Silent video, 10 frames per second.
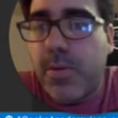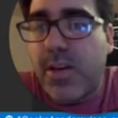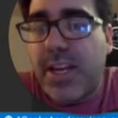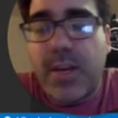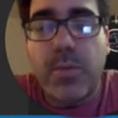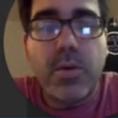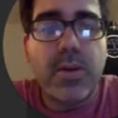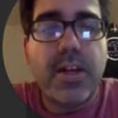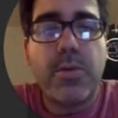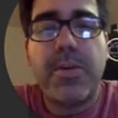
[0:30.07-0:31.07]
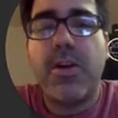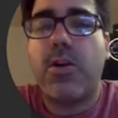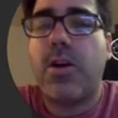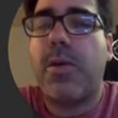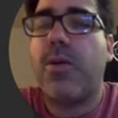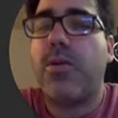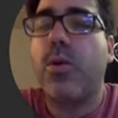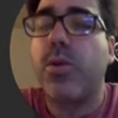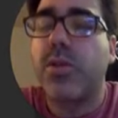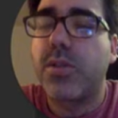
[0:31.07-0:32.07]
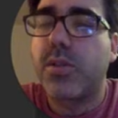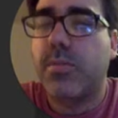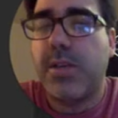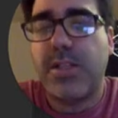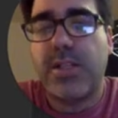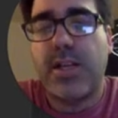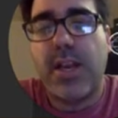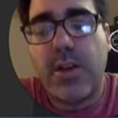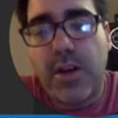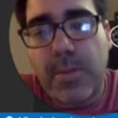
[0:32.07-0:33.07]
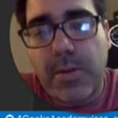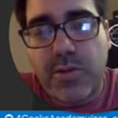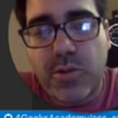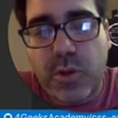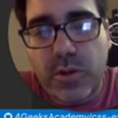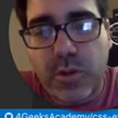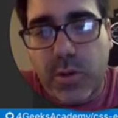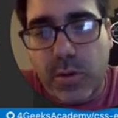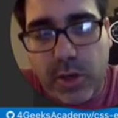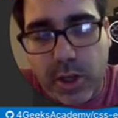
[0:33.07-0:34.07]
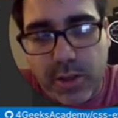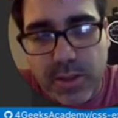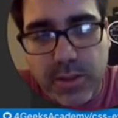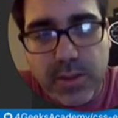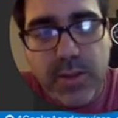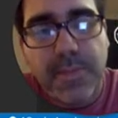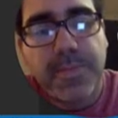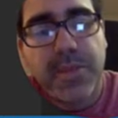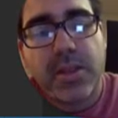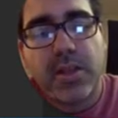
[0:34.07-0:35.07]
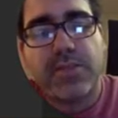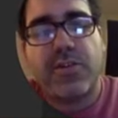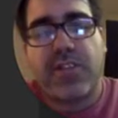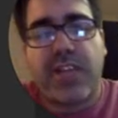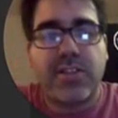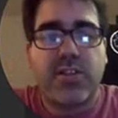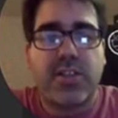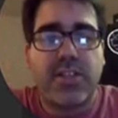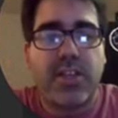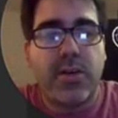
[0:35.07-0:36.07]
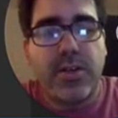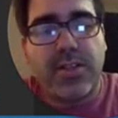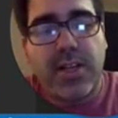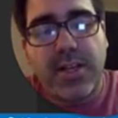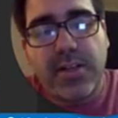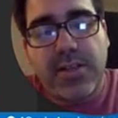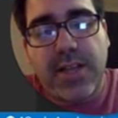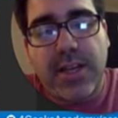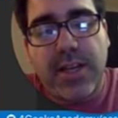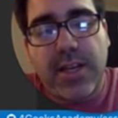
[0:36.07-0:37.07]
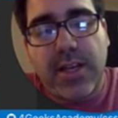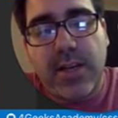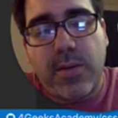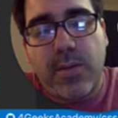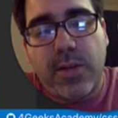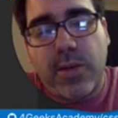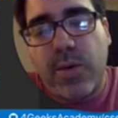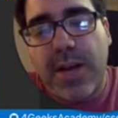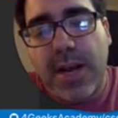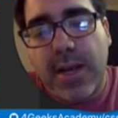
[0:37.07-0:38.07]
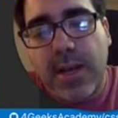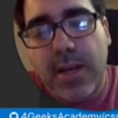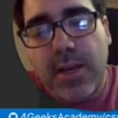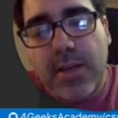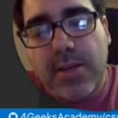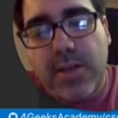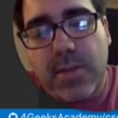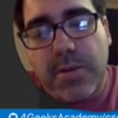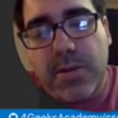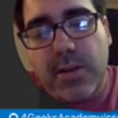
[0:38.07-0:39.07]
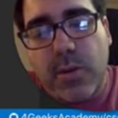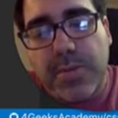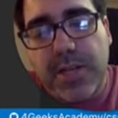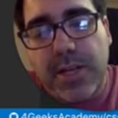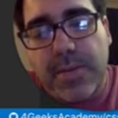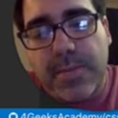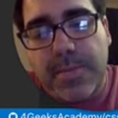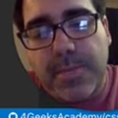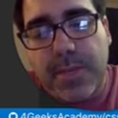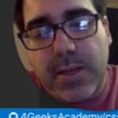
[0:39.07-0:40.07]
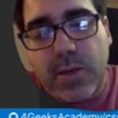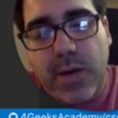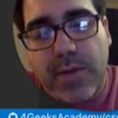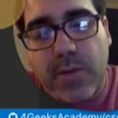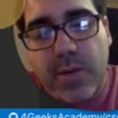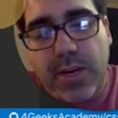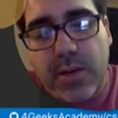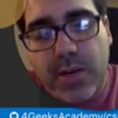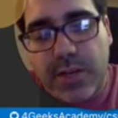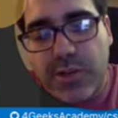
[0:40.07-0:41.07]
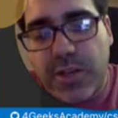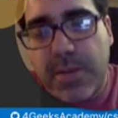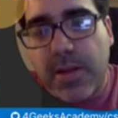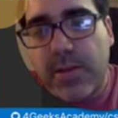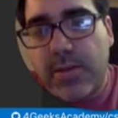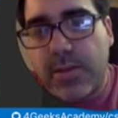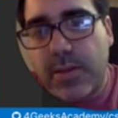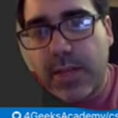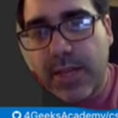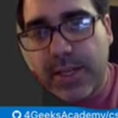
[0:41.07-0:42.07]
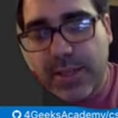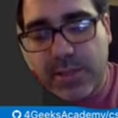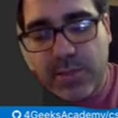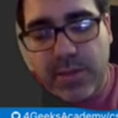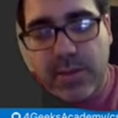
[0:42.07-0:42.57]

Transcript: Like it will be all about looks basically, and not about structure and content. This first exercise here is telling us that when you wanna start building a website, you have already your HTML, like this one.